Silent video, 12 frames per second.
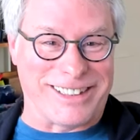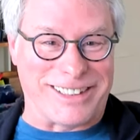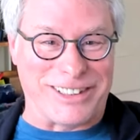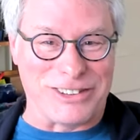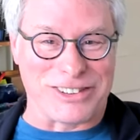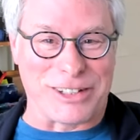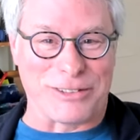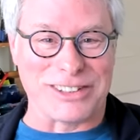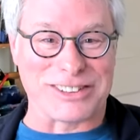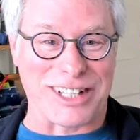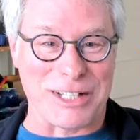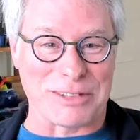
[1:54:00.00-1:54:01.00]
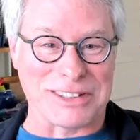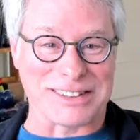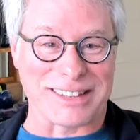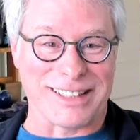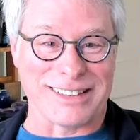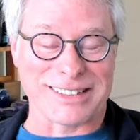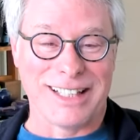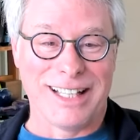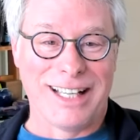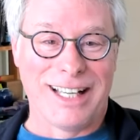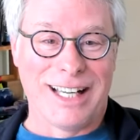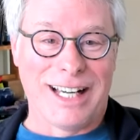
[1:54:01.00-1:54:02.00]
and you say what simon says
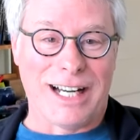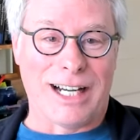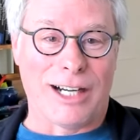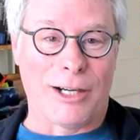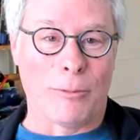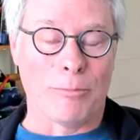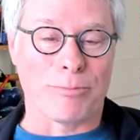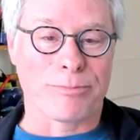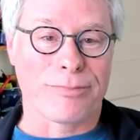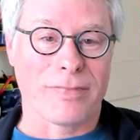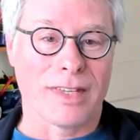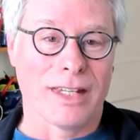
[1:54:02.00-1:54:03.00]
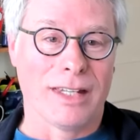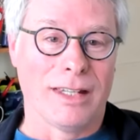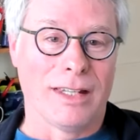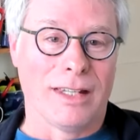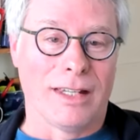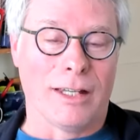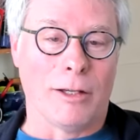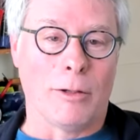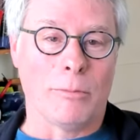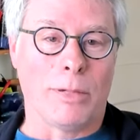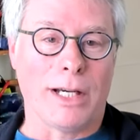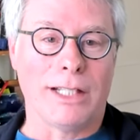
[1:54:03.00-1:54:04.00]
um,
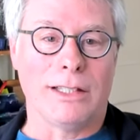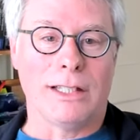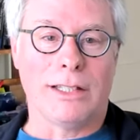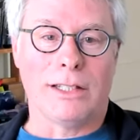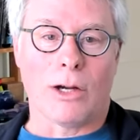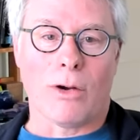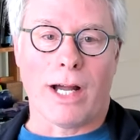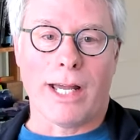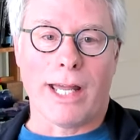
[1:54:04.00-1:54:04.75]
but you know i